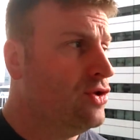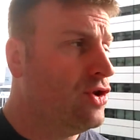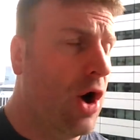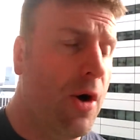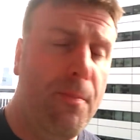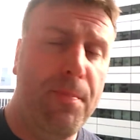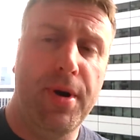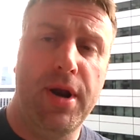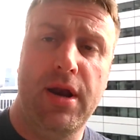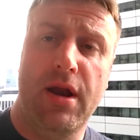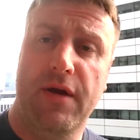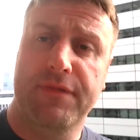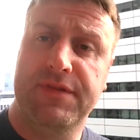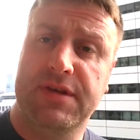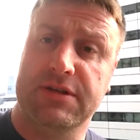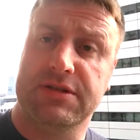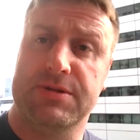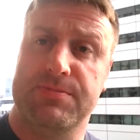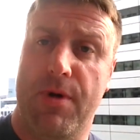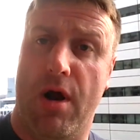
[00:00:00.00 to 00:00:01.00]
Don't put it
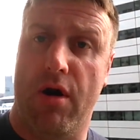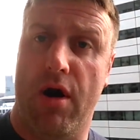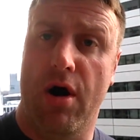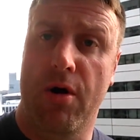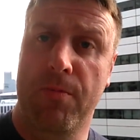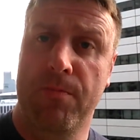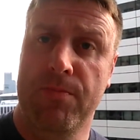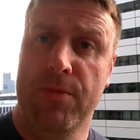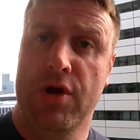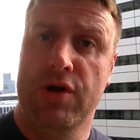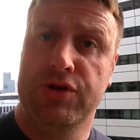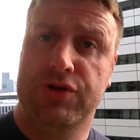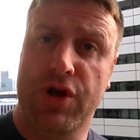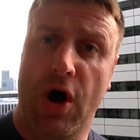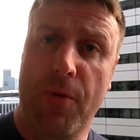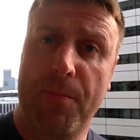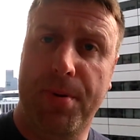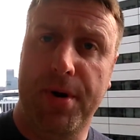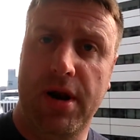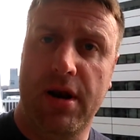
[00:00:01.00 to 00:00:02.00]
off till tomorrow.
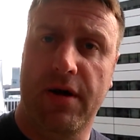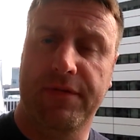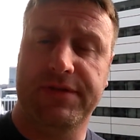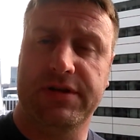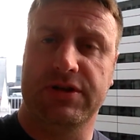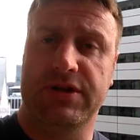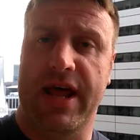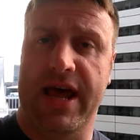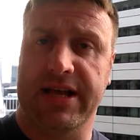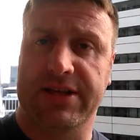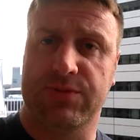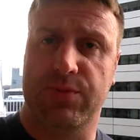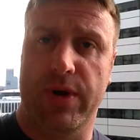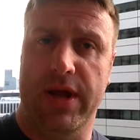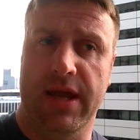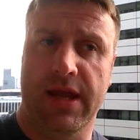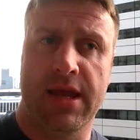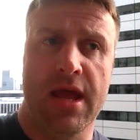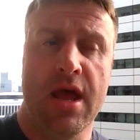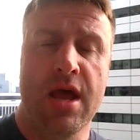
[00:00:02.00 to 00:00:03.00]
Don't put it off till next
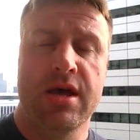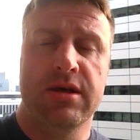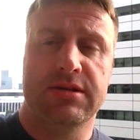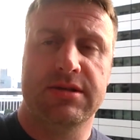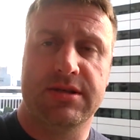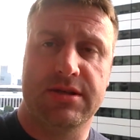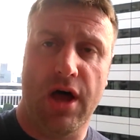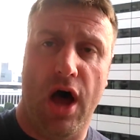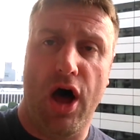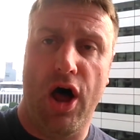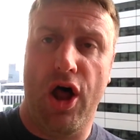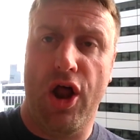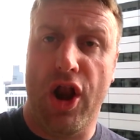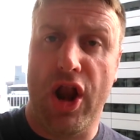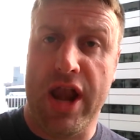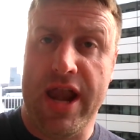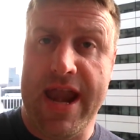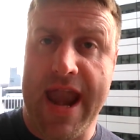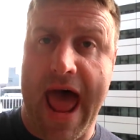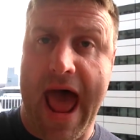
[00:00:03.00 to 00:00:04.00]
week.
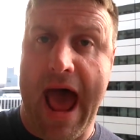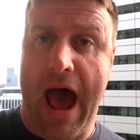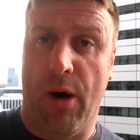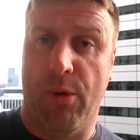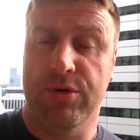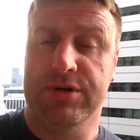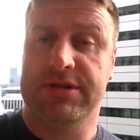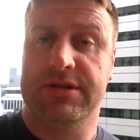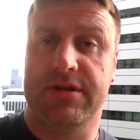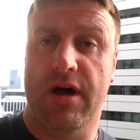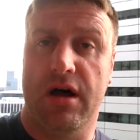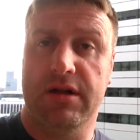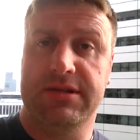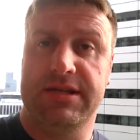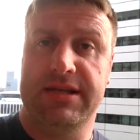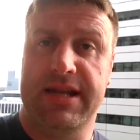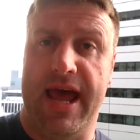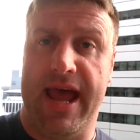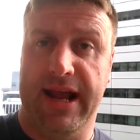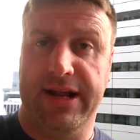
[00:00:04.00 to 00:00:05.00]
Start now.
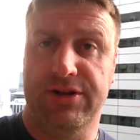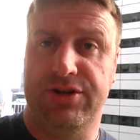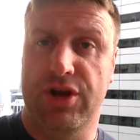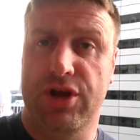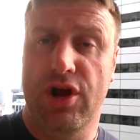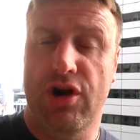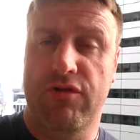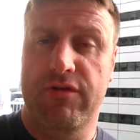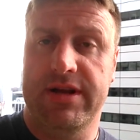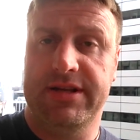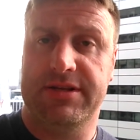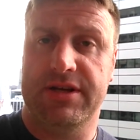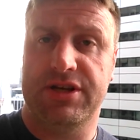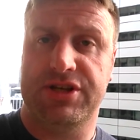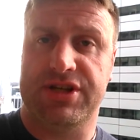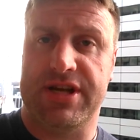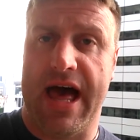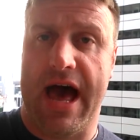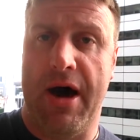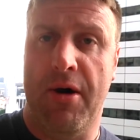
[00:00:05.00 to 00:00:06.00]
Start today. Do your
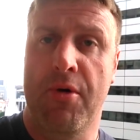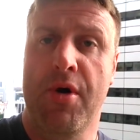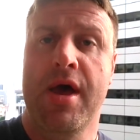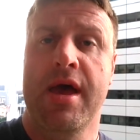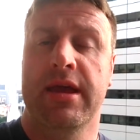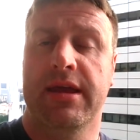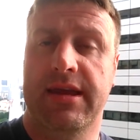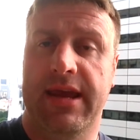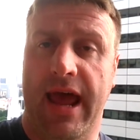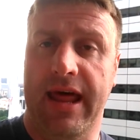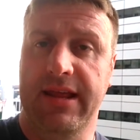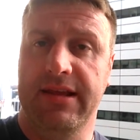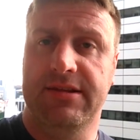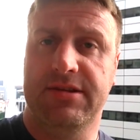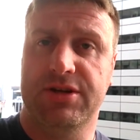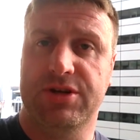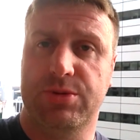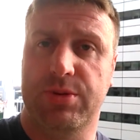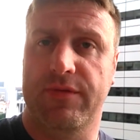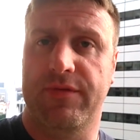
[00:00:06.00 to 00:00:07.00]
research now. Get
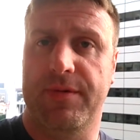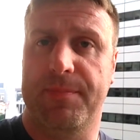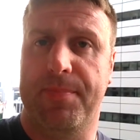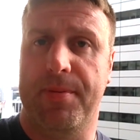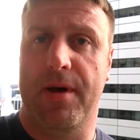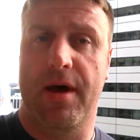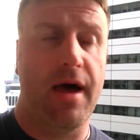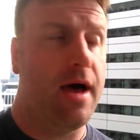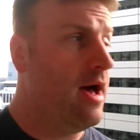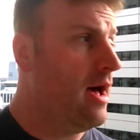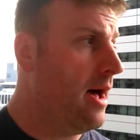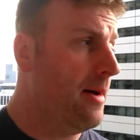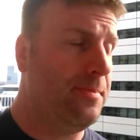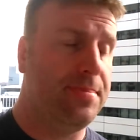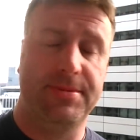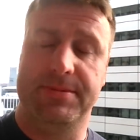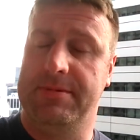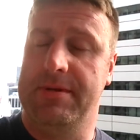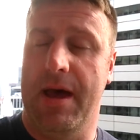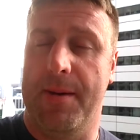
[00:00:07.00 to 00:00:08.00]
in touch with
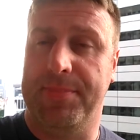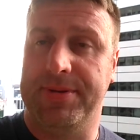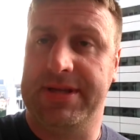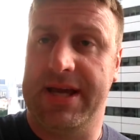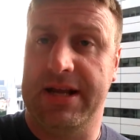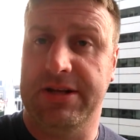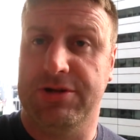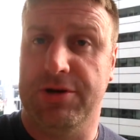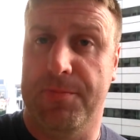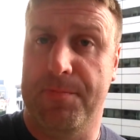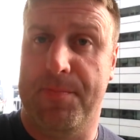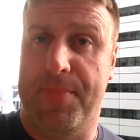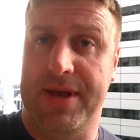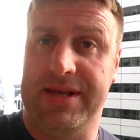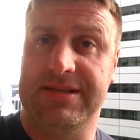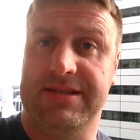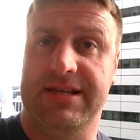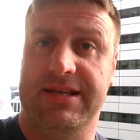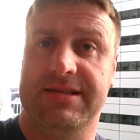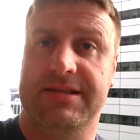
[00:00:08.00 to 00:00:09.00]
a potential
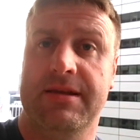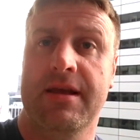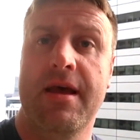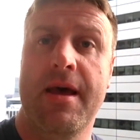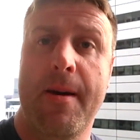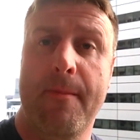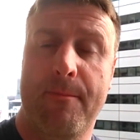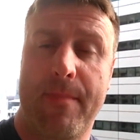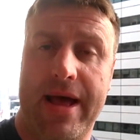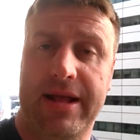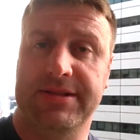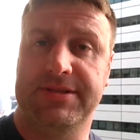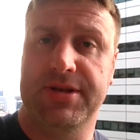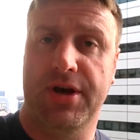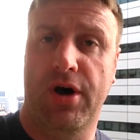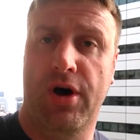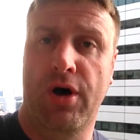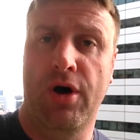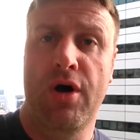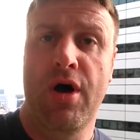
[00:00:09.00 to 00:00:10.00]
business
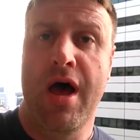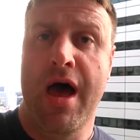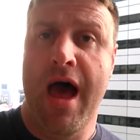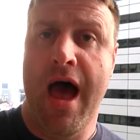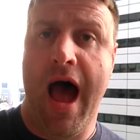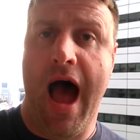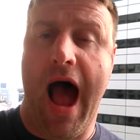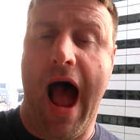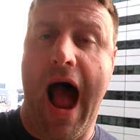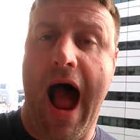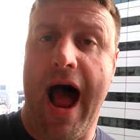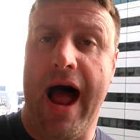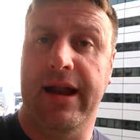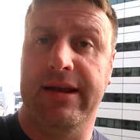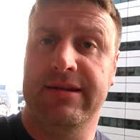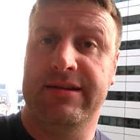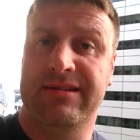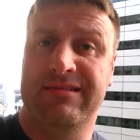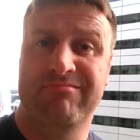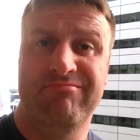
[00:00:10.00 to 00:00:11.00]
mentor
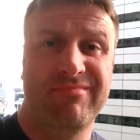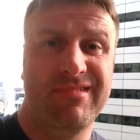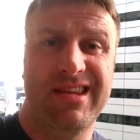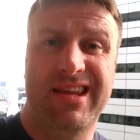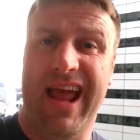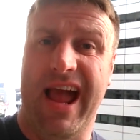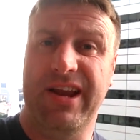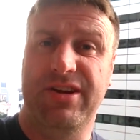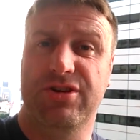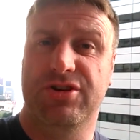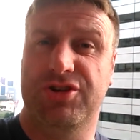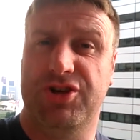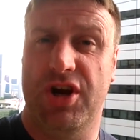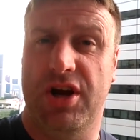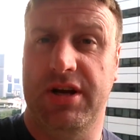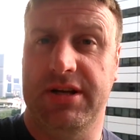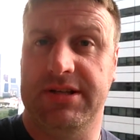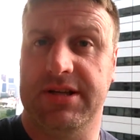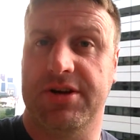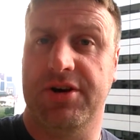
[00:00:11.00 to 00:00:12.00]
and get your
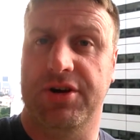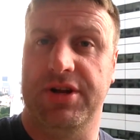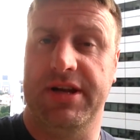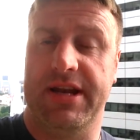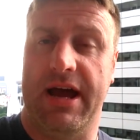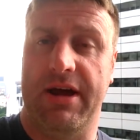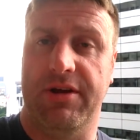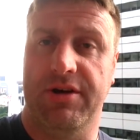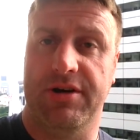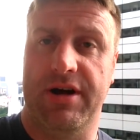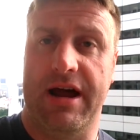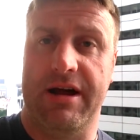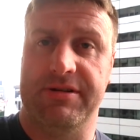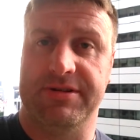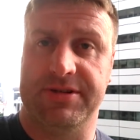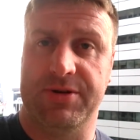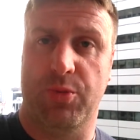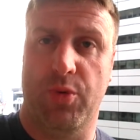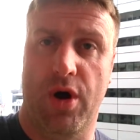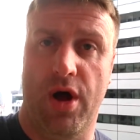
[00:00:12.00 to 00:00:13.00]
journey to cutting down your
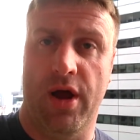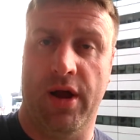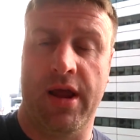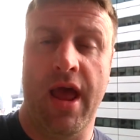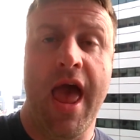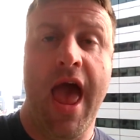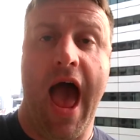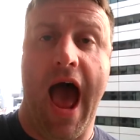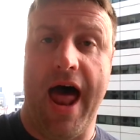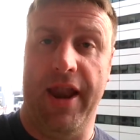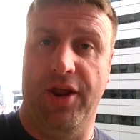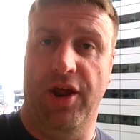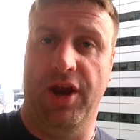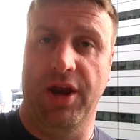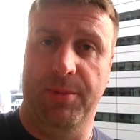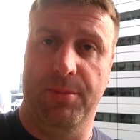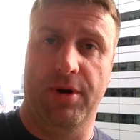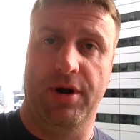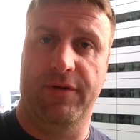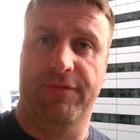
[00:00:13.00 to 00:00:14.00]
hours at work and
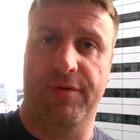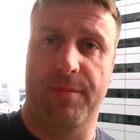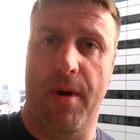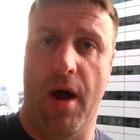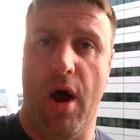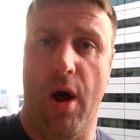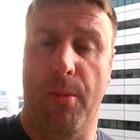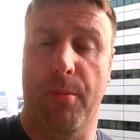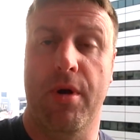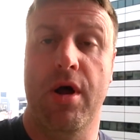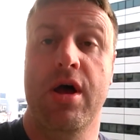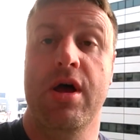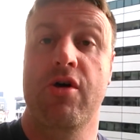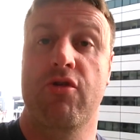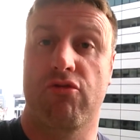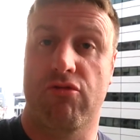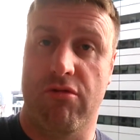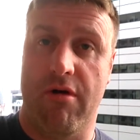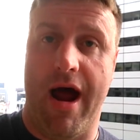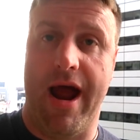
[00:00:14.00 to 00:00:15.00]
earning money from home
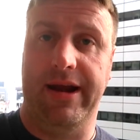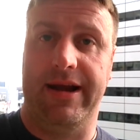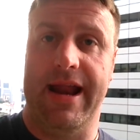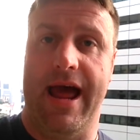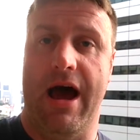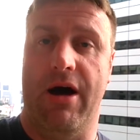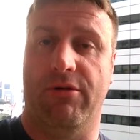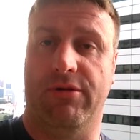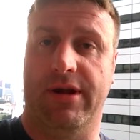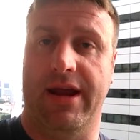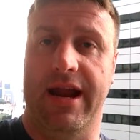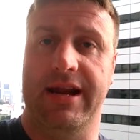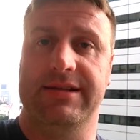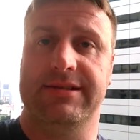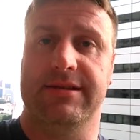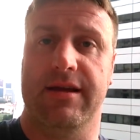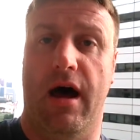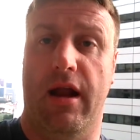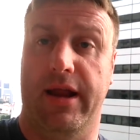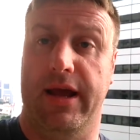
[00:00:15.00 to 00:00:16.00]
right now. Get
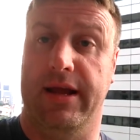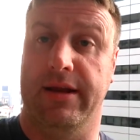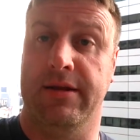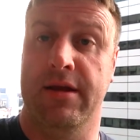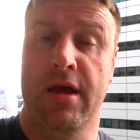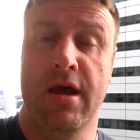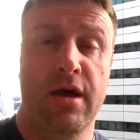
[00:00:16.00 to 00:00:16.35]
it started.